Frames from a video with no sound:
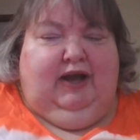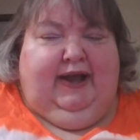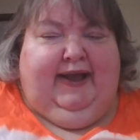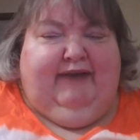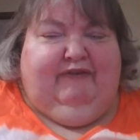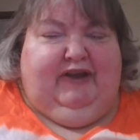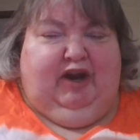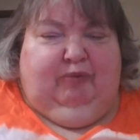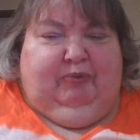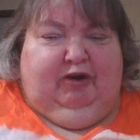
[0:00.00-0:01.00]
I have an
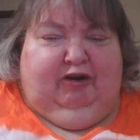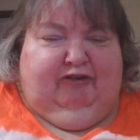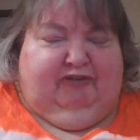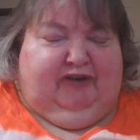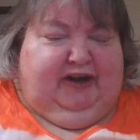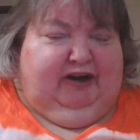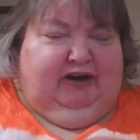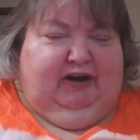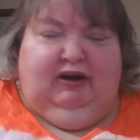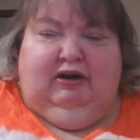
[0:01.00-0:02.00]
air
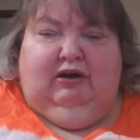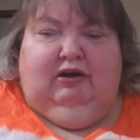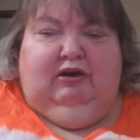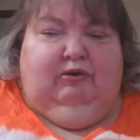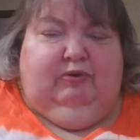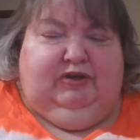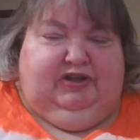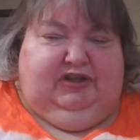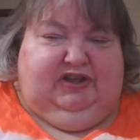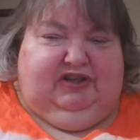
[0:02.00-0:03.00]
purifier, which
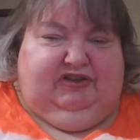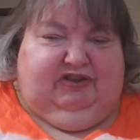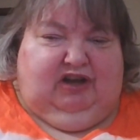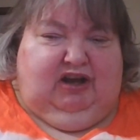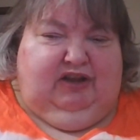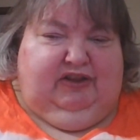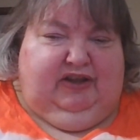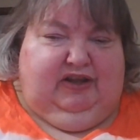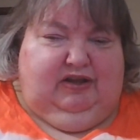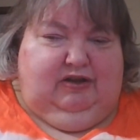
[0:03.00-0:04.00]
you just saw the